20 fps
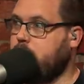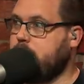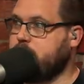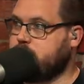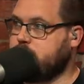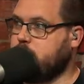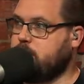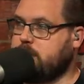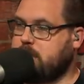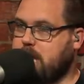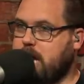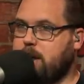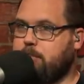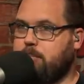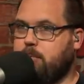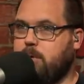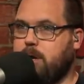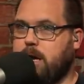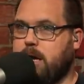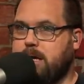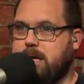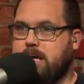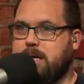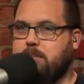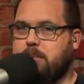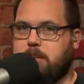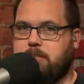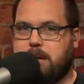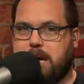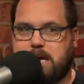And so at that point, I need
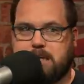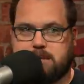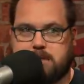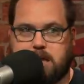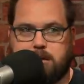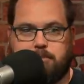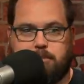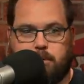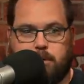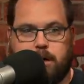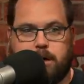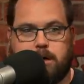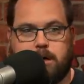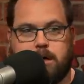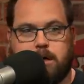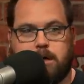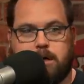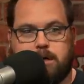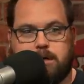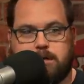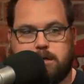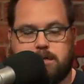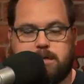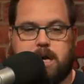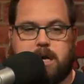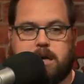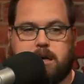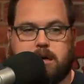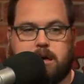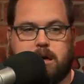to be past that point to
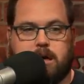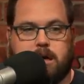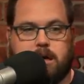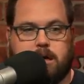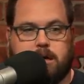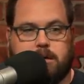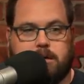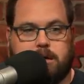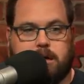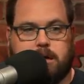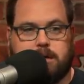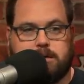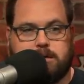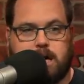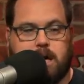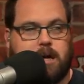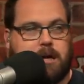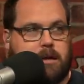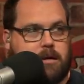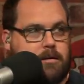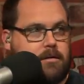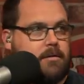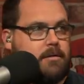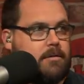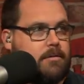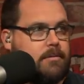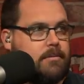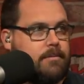take a tight end.